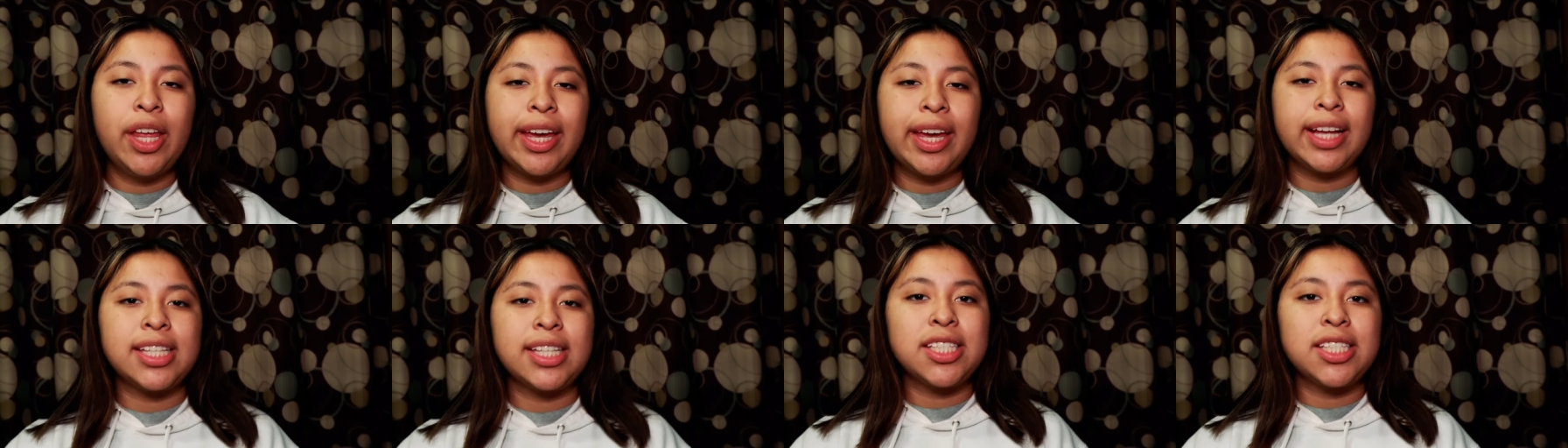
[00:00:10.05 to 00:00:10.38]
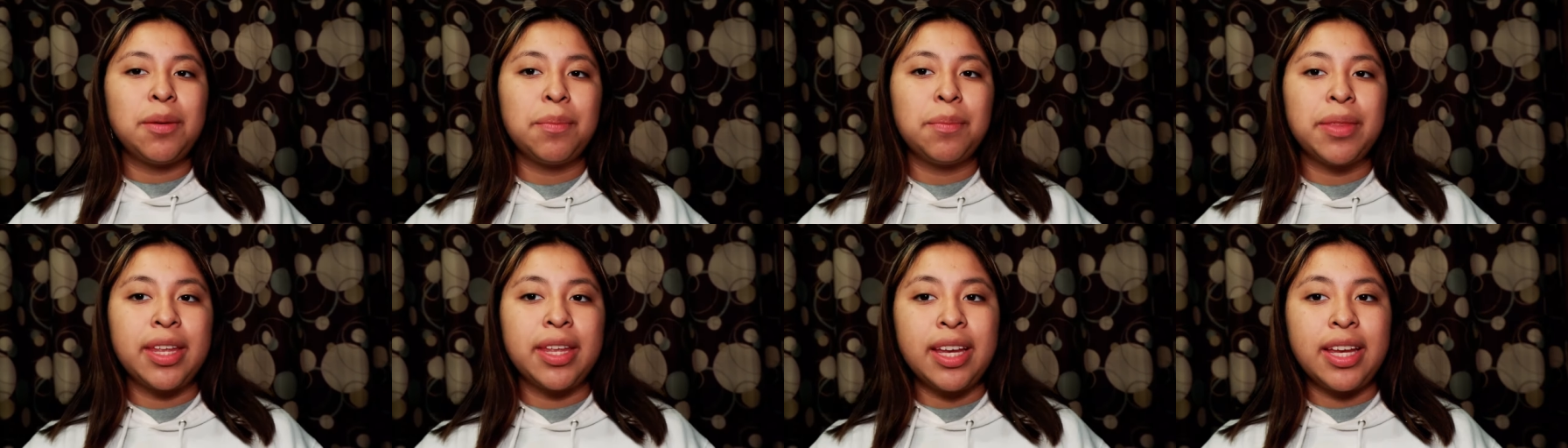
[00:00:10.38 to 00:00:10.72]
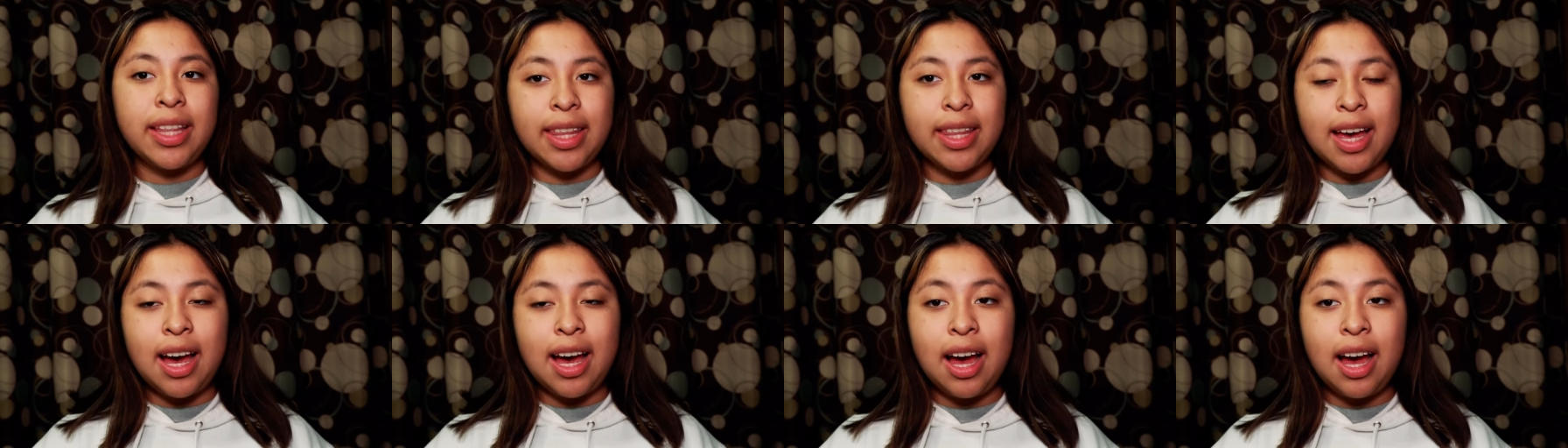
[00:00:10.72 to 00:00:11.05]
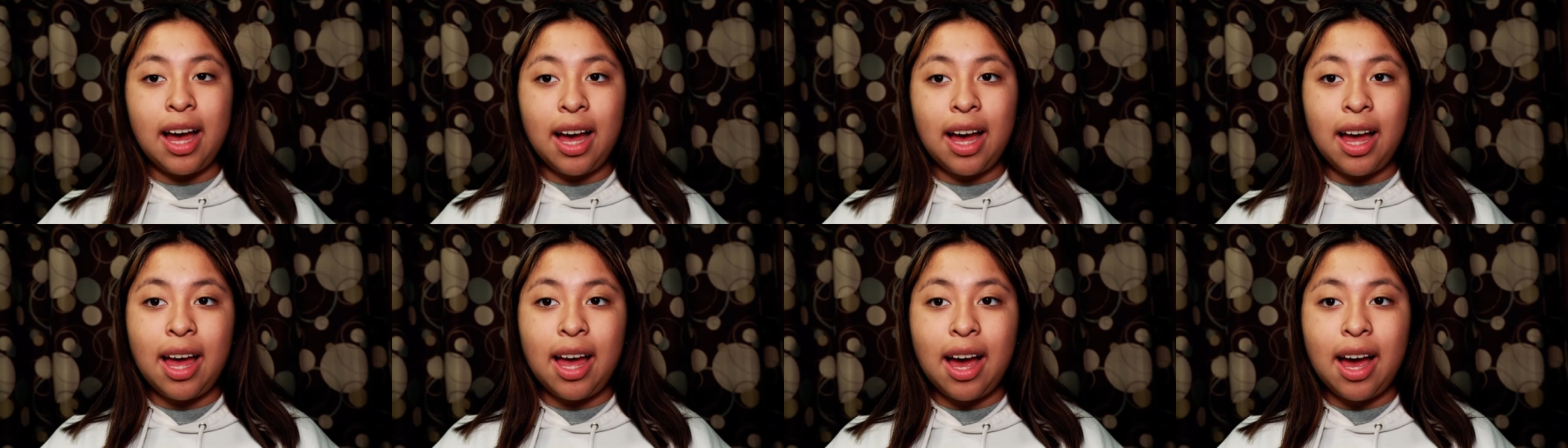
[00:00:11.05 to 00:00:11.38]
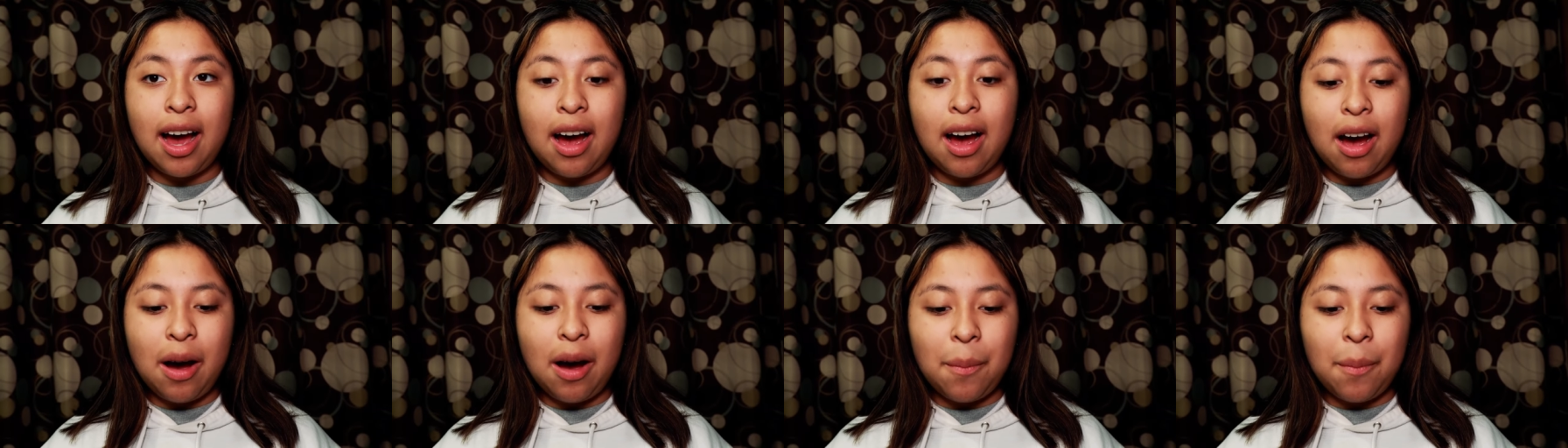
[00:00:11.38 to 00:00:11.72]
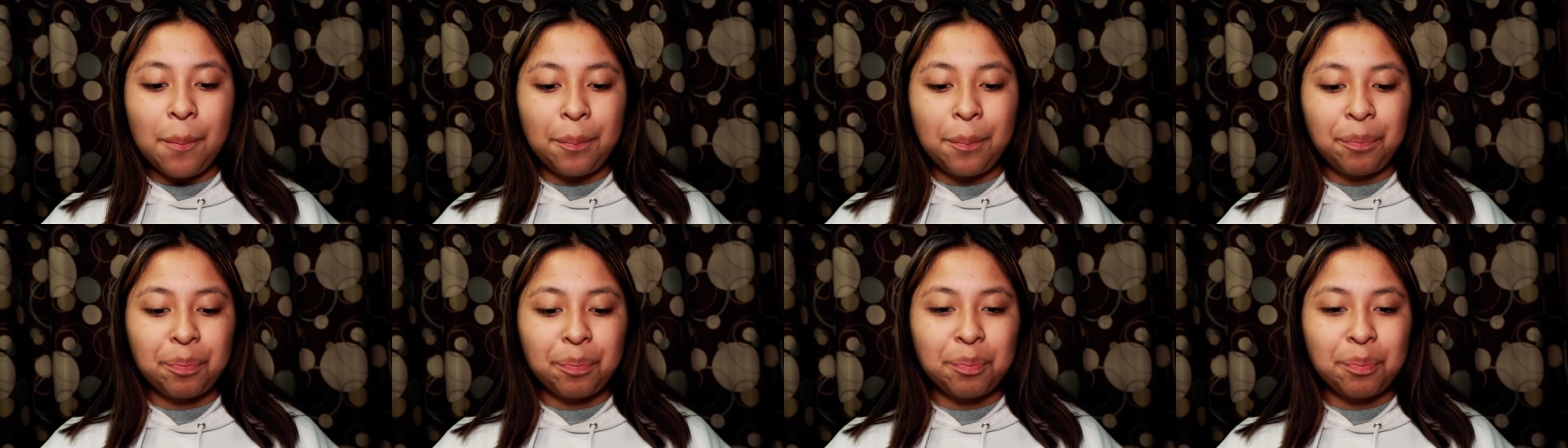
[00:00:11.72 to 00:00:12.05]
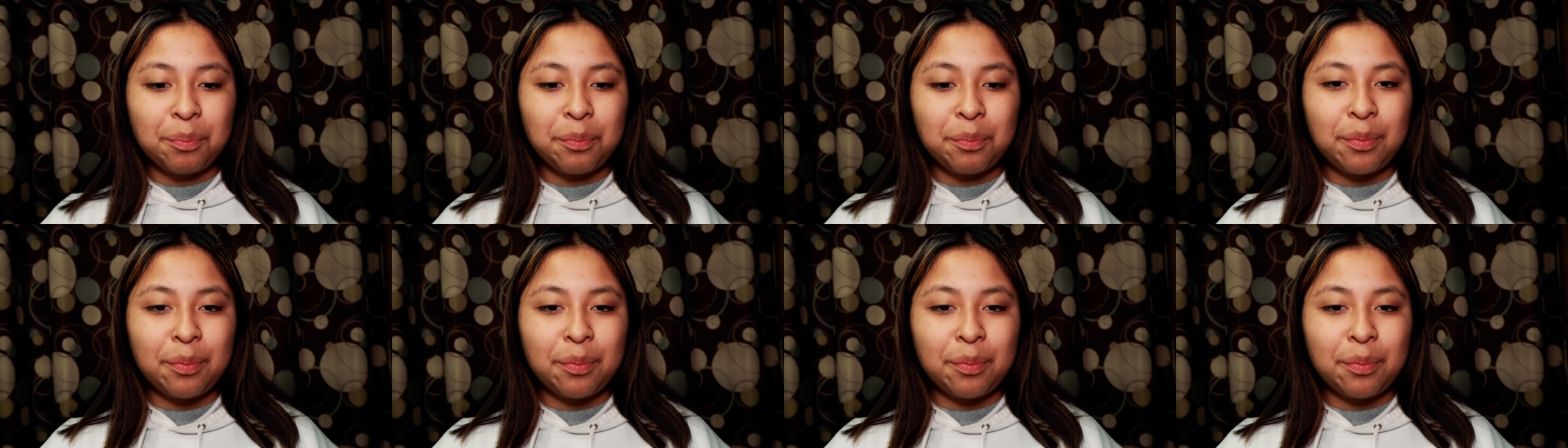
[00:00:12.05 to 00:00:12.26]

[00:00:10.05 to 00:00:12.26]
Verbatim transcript: like it's something that um,